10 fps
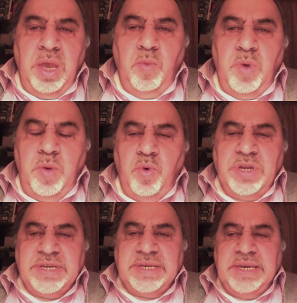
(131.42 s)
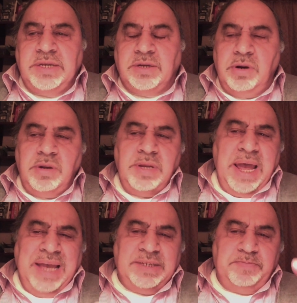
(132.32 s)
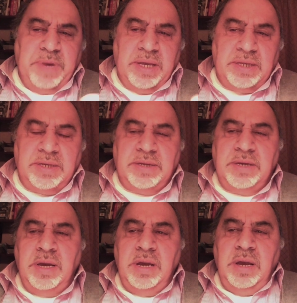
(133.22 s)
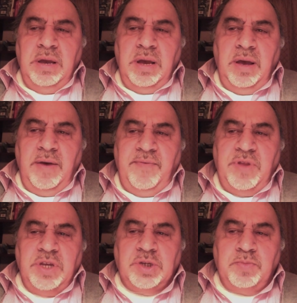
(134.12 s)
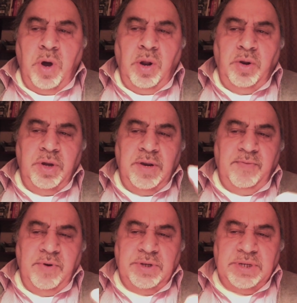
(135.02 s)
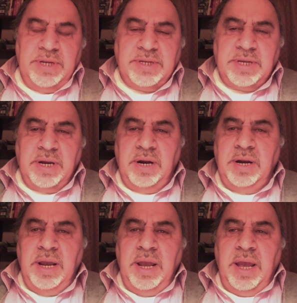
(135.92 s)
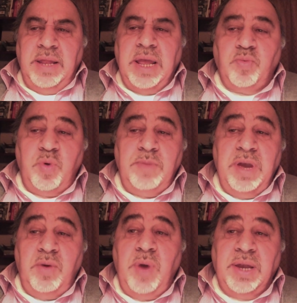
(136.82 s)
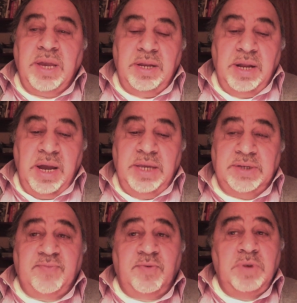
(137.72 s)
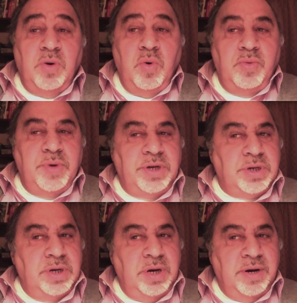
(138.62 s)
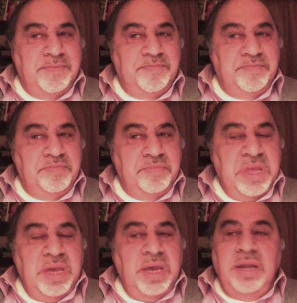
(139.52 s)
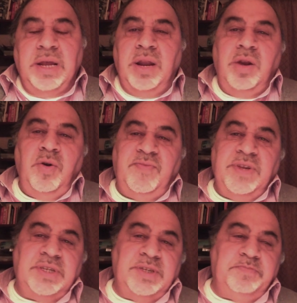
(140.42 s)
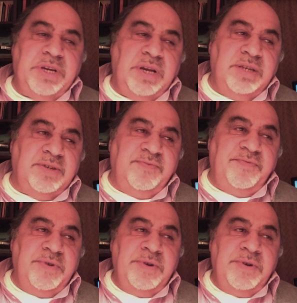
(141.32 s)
we would see certain aspects of the smaller universities there that we may recognize from our own region here. Now, I don't know if this is because of